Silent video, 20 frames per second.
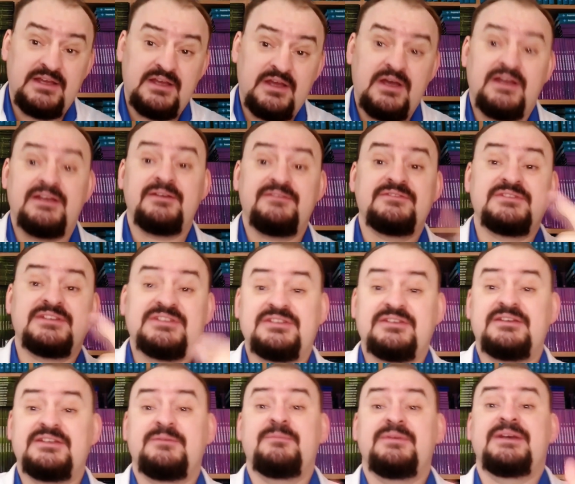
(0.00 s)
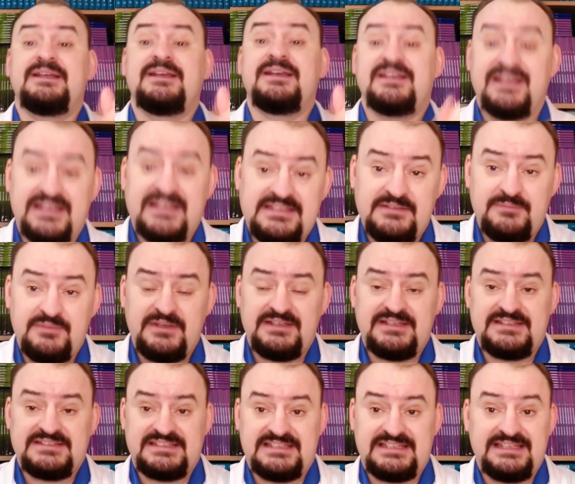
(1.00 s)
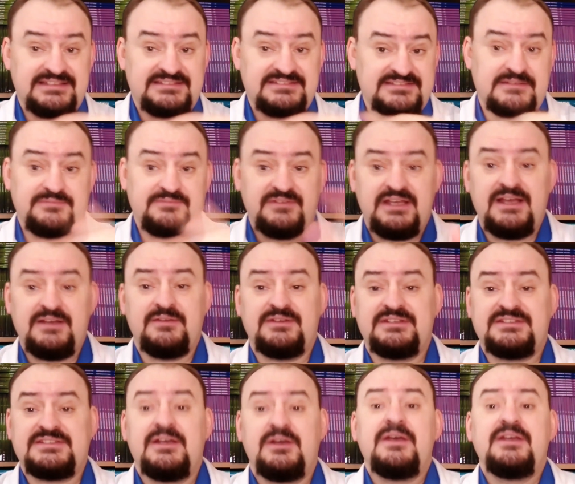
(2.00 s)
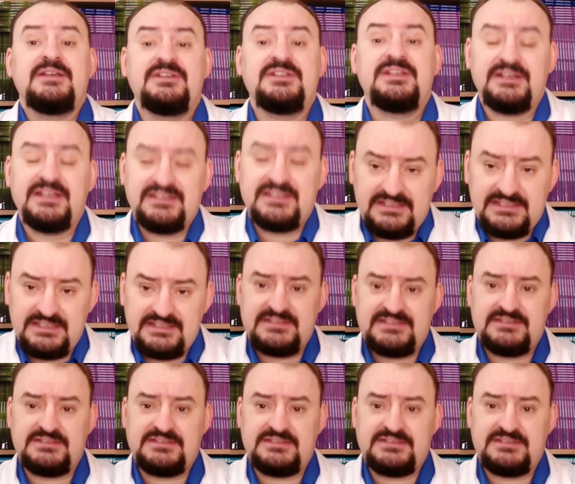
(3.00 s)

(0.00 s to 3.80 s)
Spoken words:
artificially made antibodies against the virus are injected into